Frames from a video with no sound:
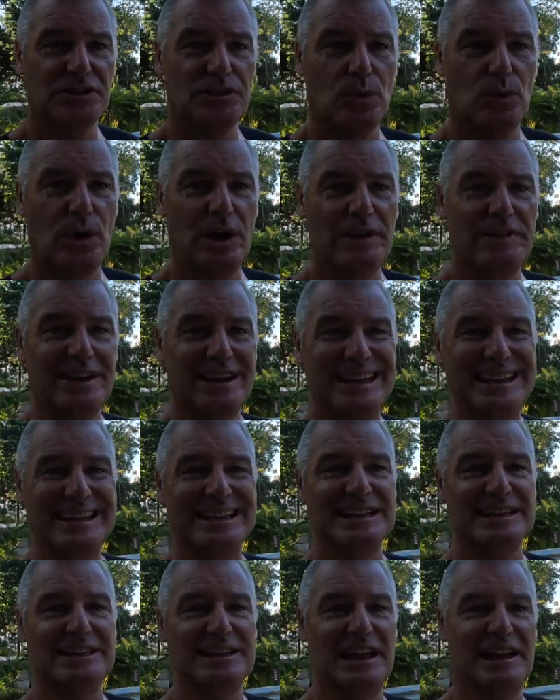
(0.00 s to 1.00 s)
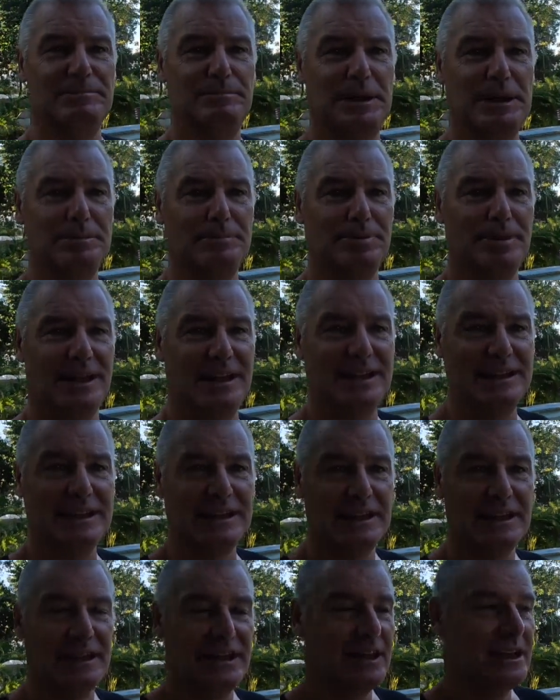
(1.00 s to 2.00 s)
of the way that England have been playing
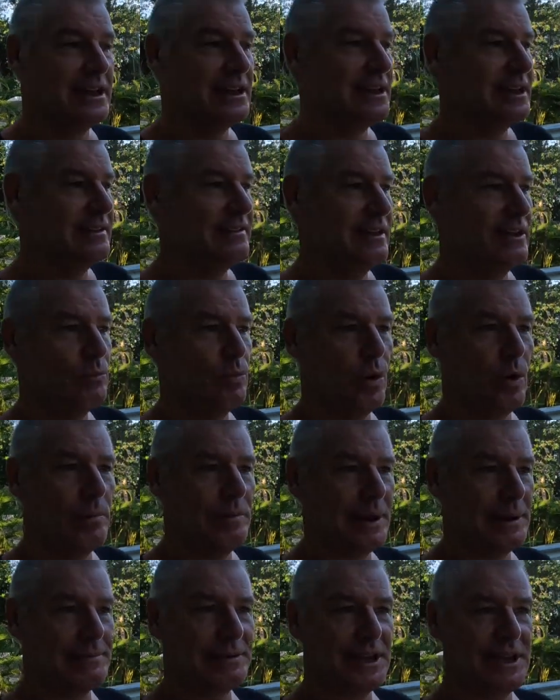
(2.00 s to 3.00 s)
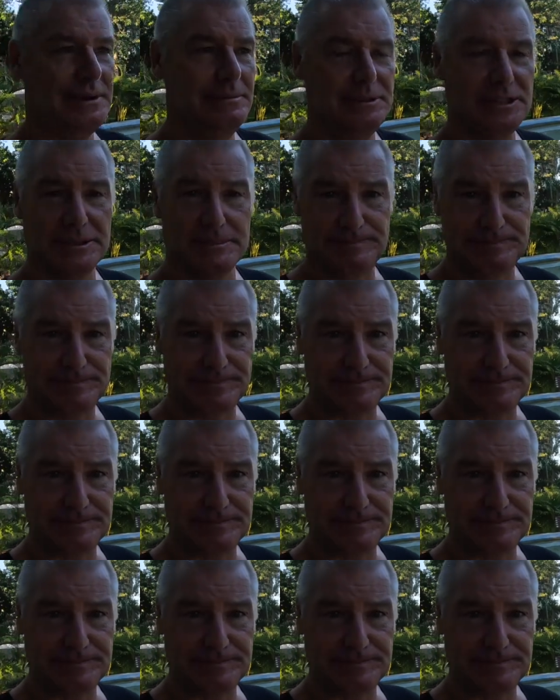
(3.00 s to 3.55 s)
in their warm-up games,